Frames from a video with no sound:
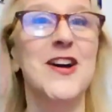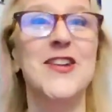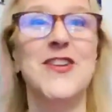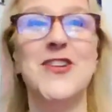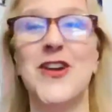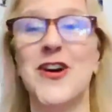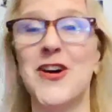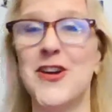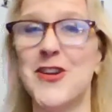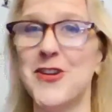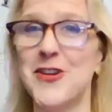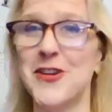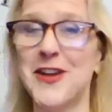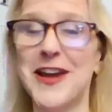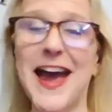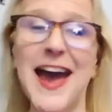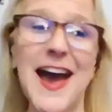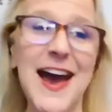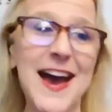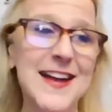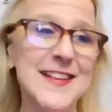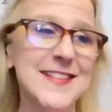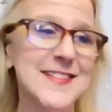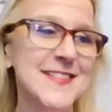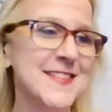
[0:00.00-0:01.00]
Not your
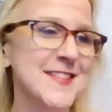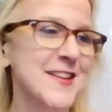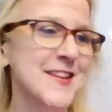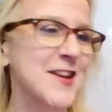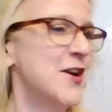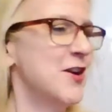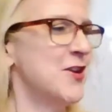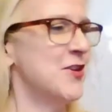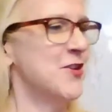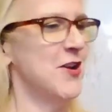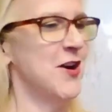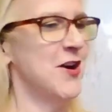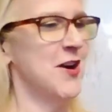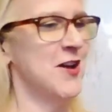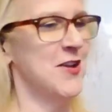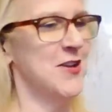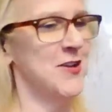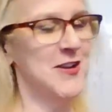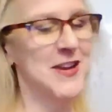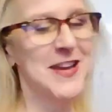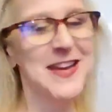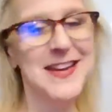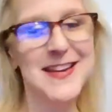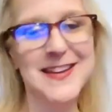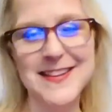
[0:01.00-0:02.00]
cats, not your
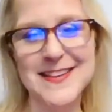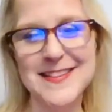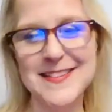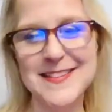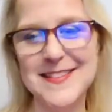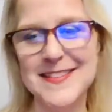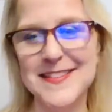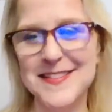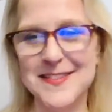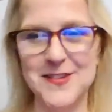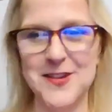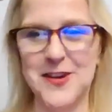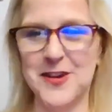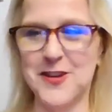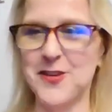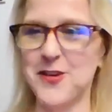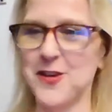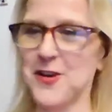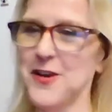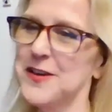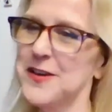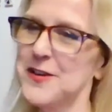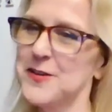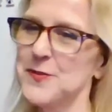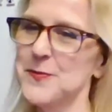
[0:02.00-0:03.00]
kids, not your
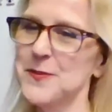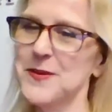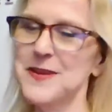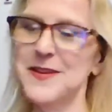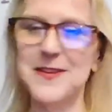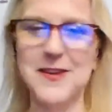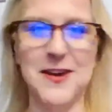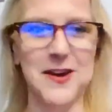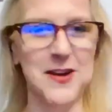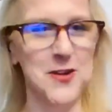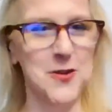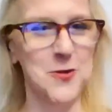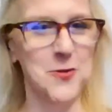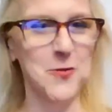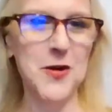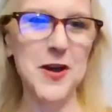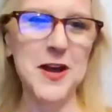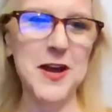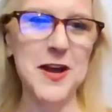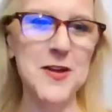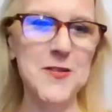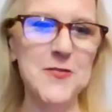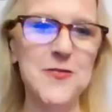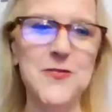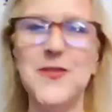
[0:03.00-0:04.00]
husband, not your
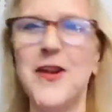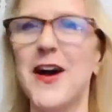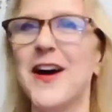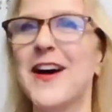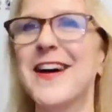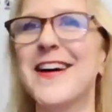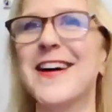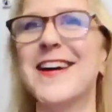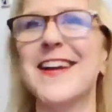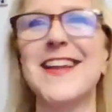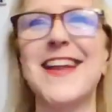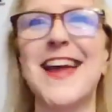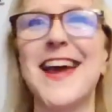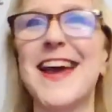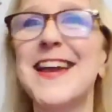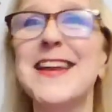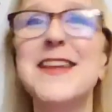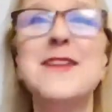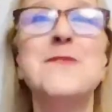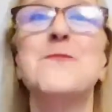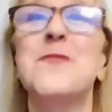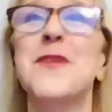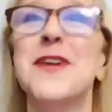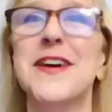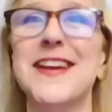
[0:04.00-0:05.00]
wife, not
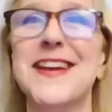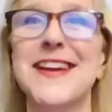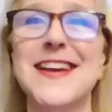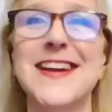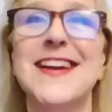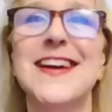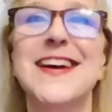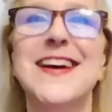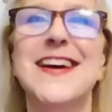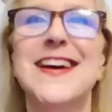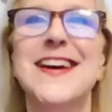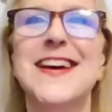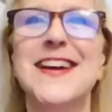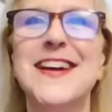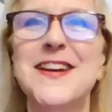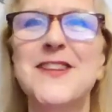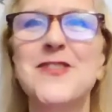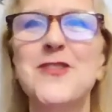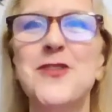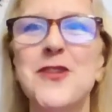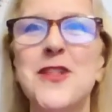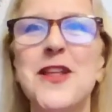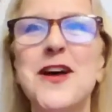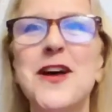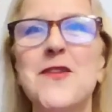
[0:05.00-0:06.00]
anybody in
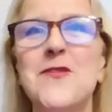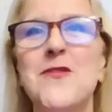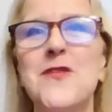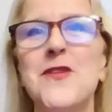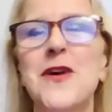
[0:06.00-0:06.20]
your life.